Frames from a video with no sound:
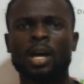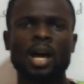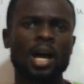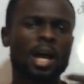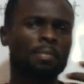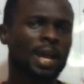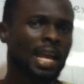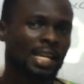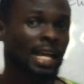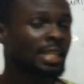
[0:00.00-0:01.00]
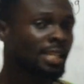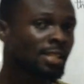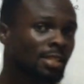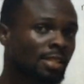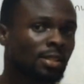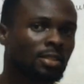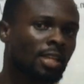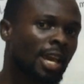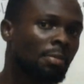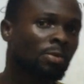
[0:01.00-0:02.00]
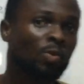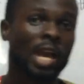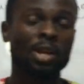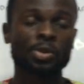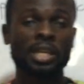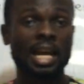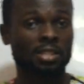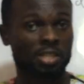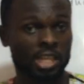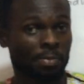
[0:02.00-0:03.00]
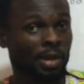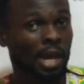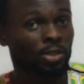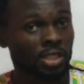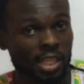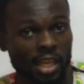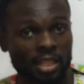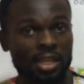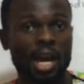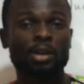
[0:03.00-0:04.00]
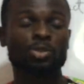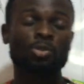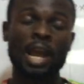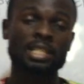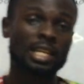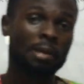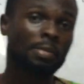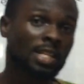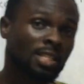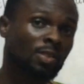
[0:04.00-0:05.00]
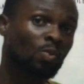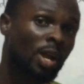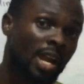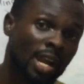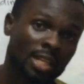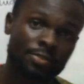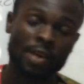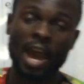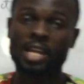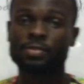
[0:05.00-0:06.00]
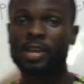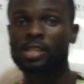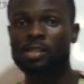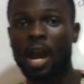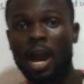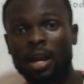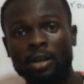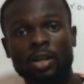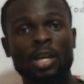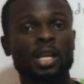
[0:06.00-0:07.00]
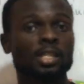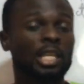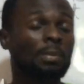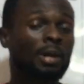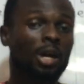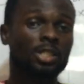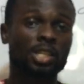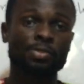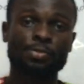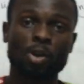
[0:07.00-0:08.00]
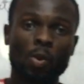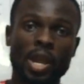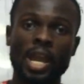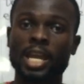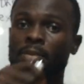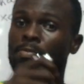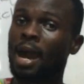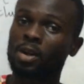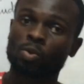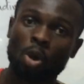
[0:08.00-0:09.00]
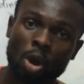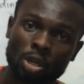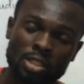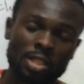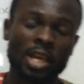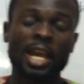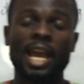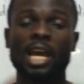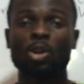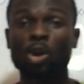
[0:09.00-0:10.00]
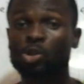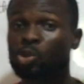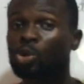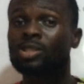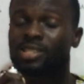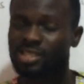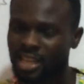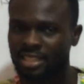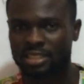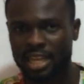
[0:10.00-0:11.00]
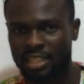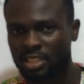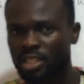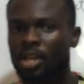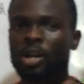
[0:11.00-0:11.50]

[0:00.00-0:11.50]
earlier this term, we are looking at skip counting, how to write numbers in words, vice versa, skip counting forward, backwards, and also standard